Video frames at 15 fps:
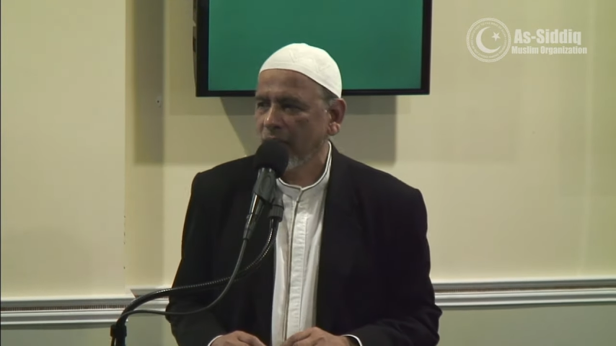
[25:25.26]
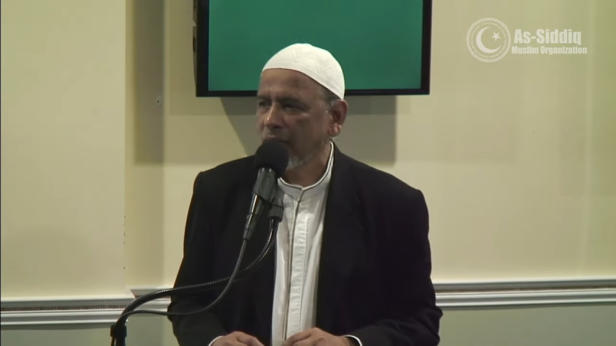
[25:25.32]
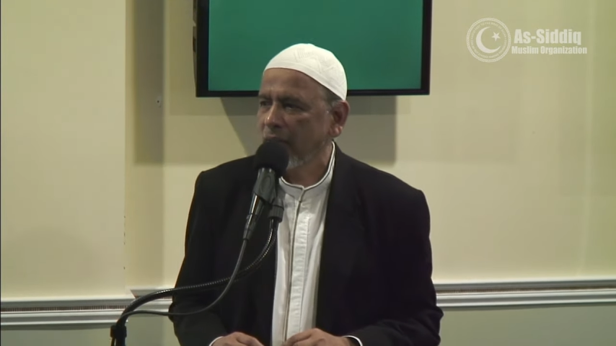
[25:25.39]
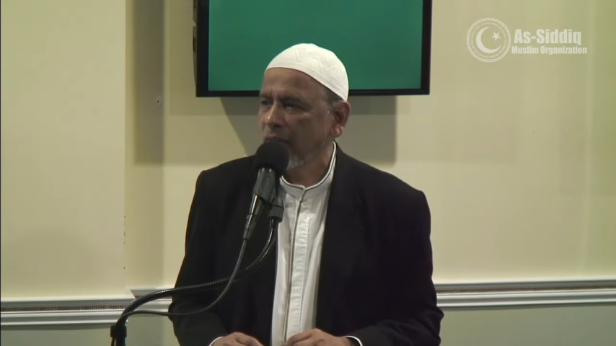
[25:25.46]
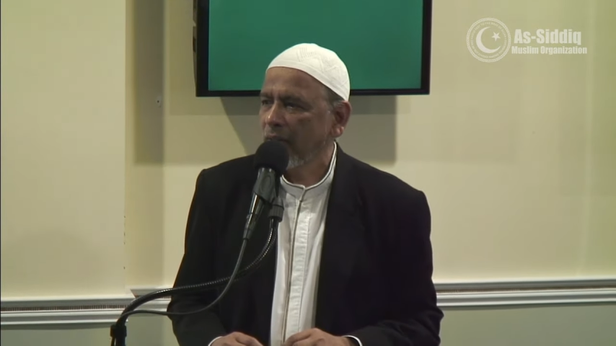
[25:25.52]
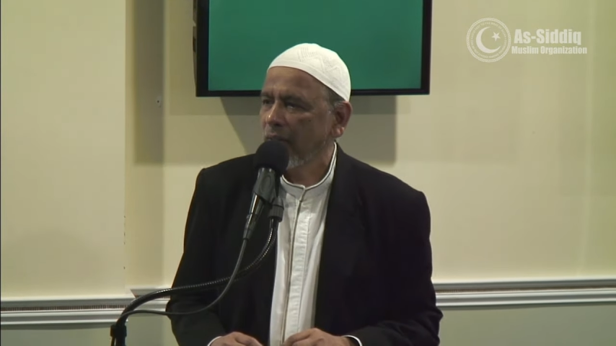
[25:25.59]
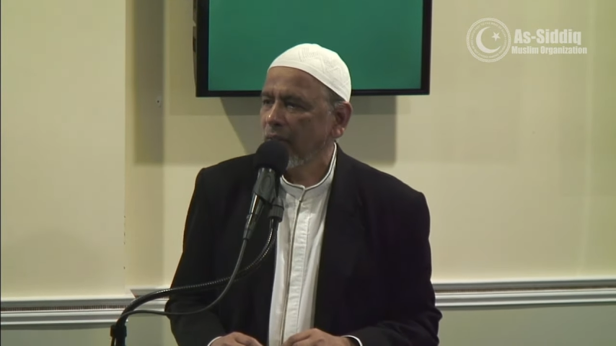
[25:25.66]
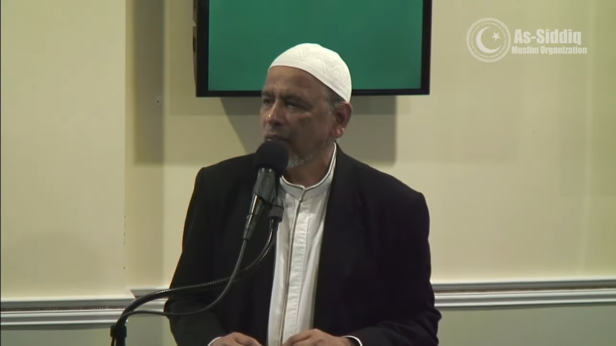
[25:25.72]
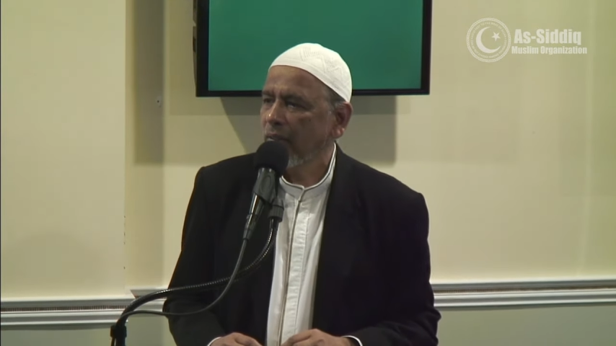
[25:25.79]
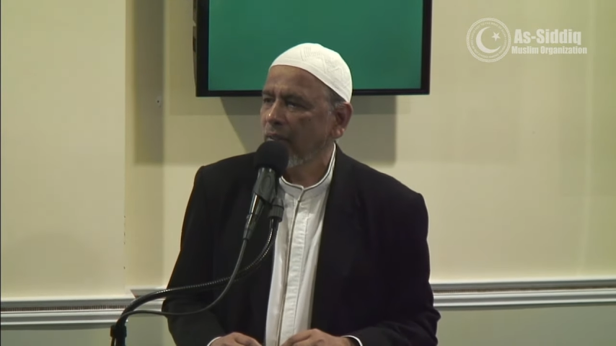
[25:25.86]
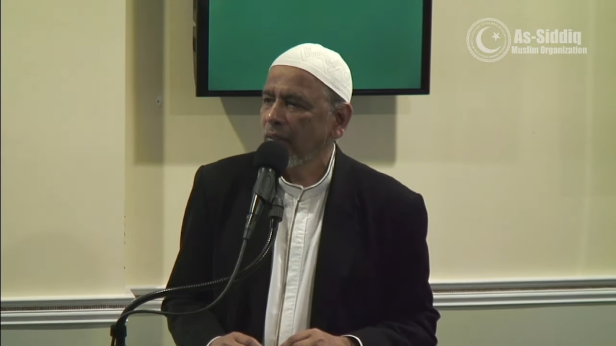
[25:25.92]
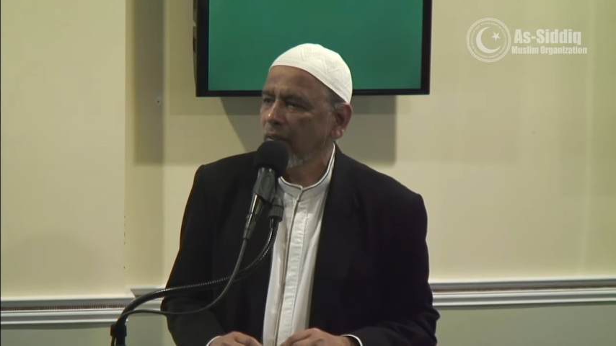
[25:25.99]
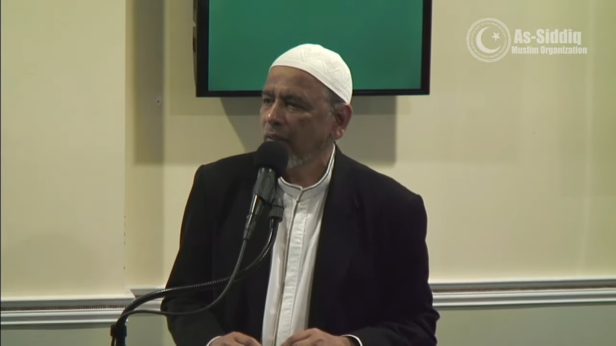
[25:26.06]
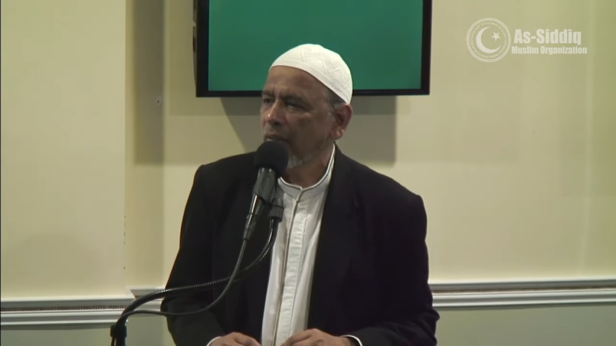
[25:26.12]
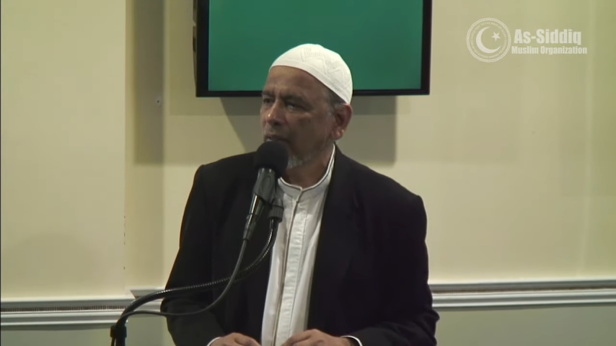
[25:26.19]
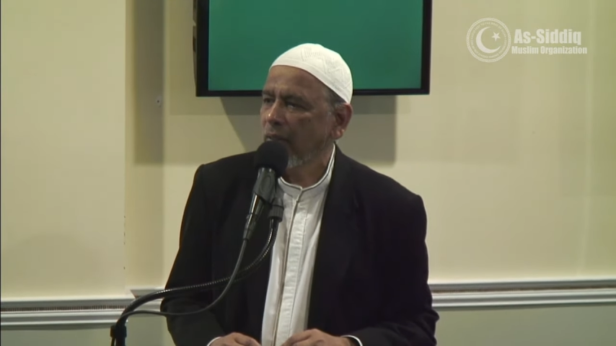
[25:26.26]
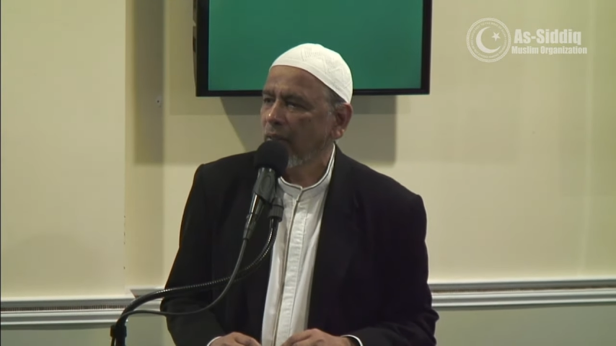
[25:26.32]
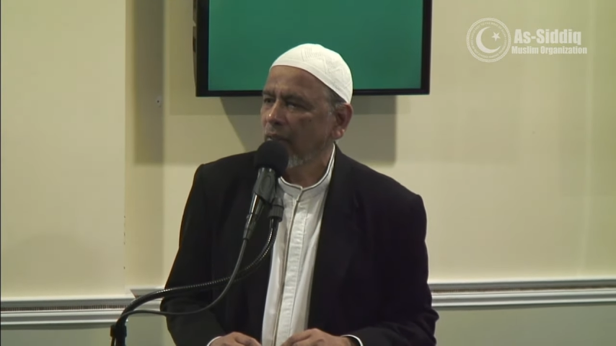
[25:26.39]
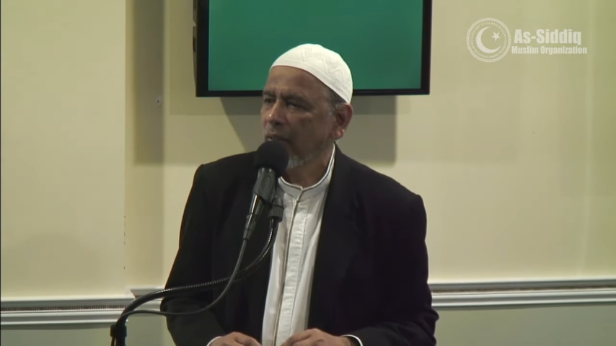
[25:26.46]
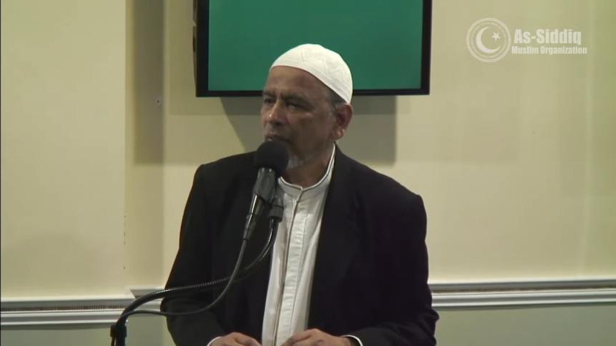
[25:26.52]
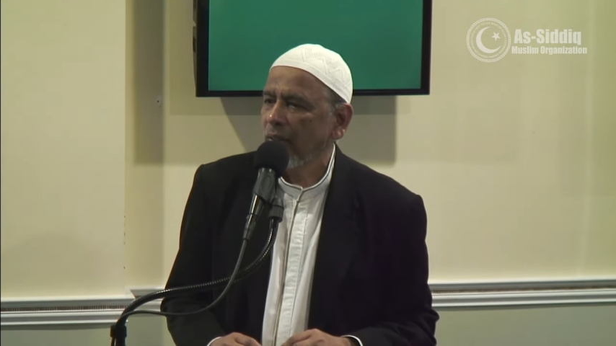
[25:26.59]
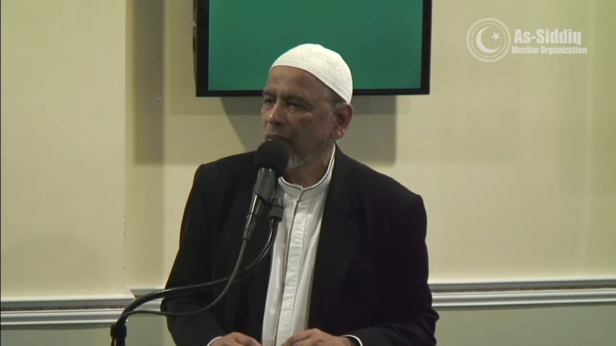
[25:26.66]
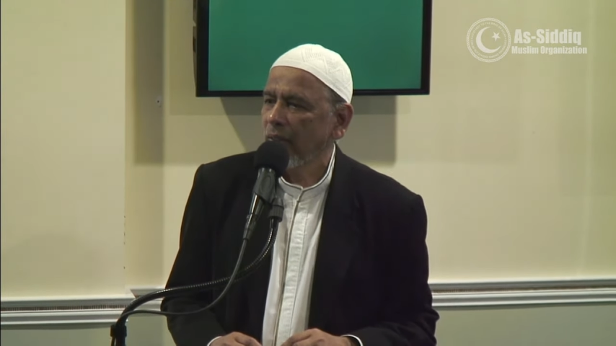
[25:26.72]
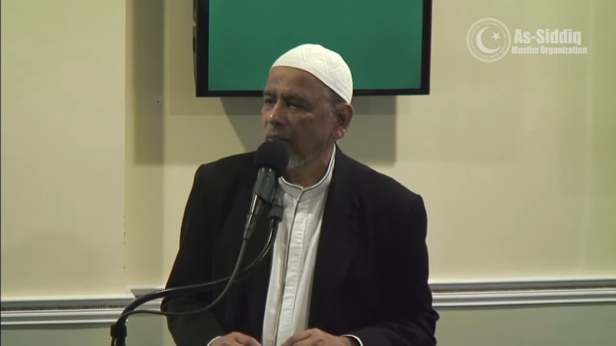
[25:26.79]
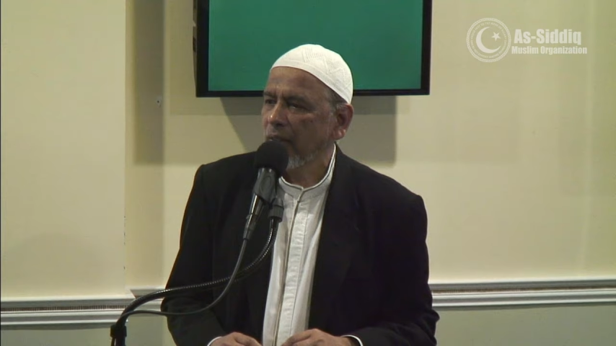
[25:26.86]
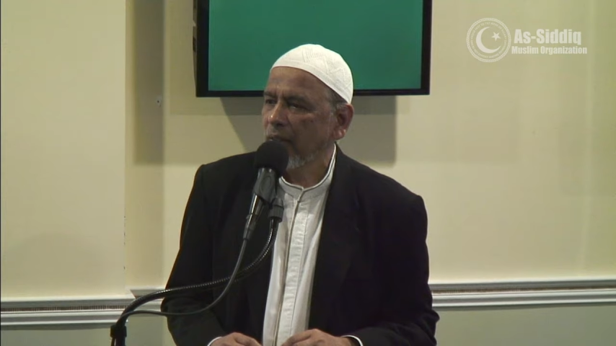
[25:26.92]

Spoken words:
(silence)